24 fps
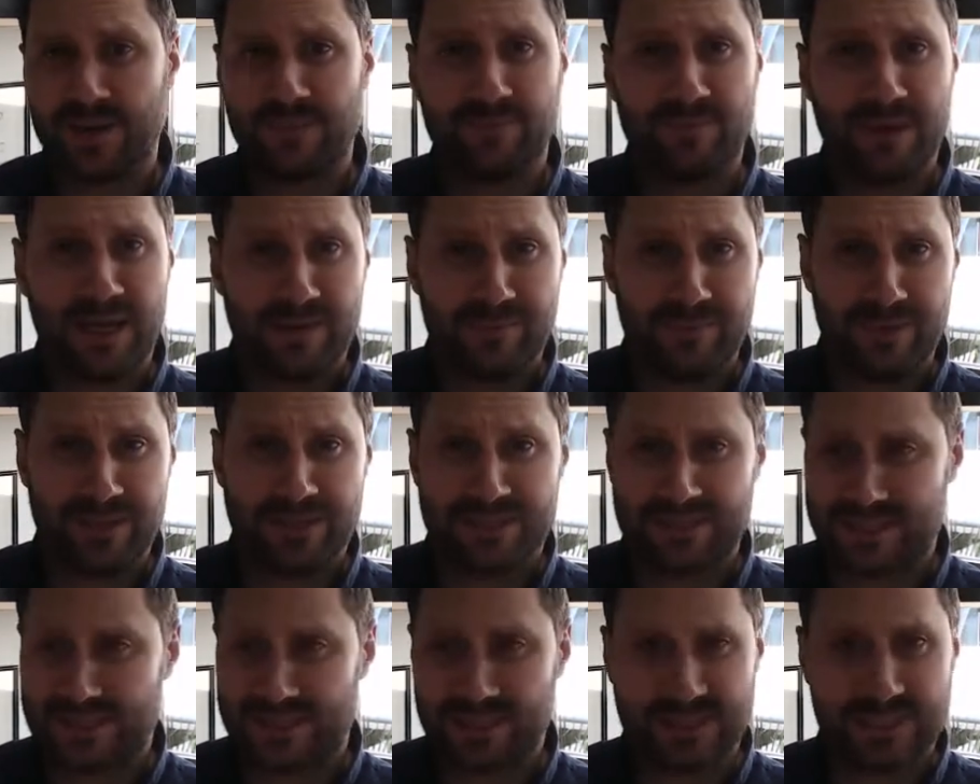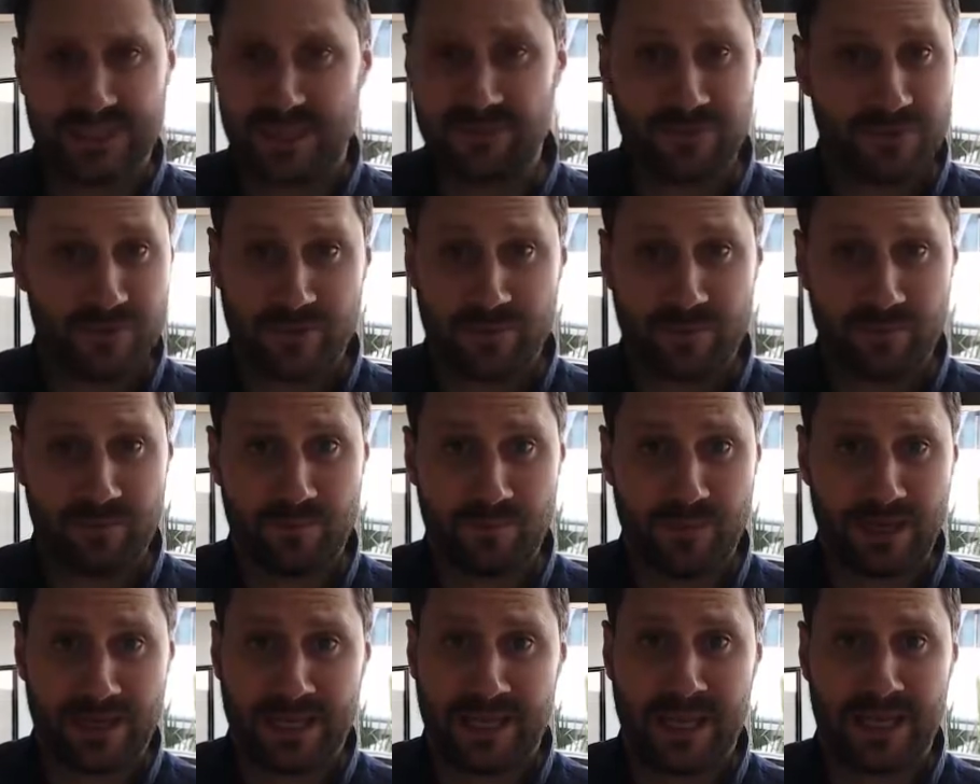maybe it's a different
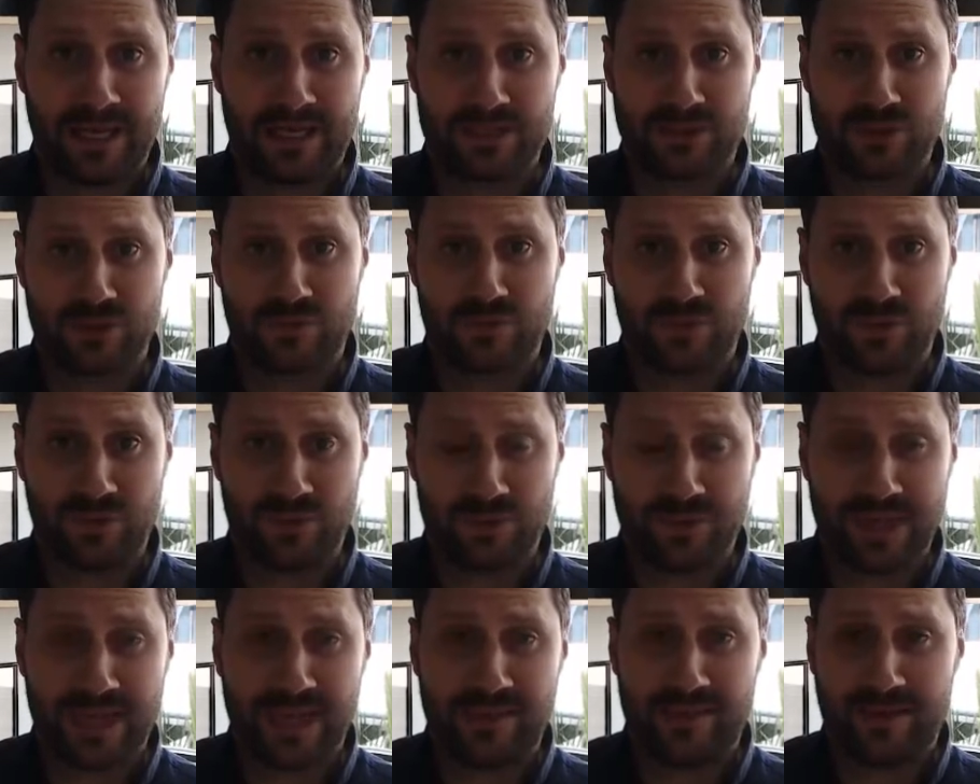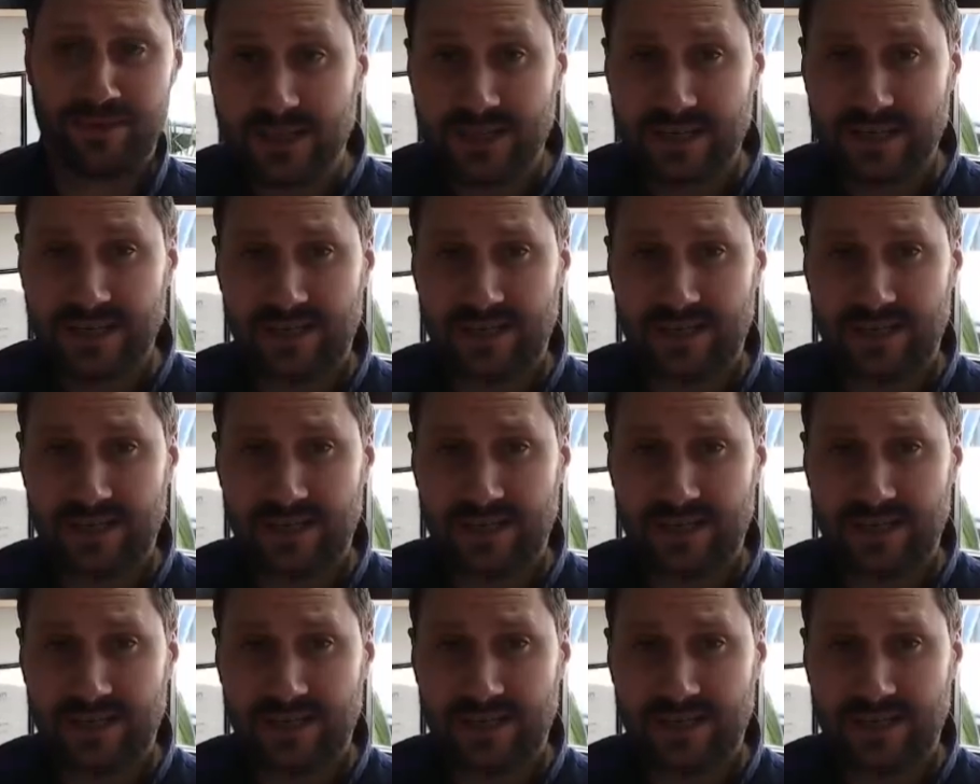accounting software altogether.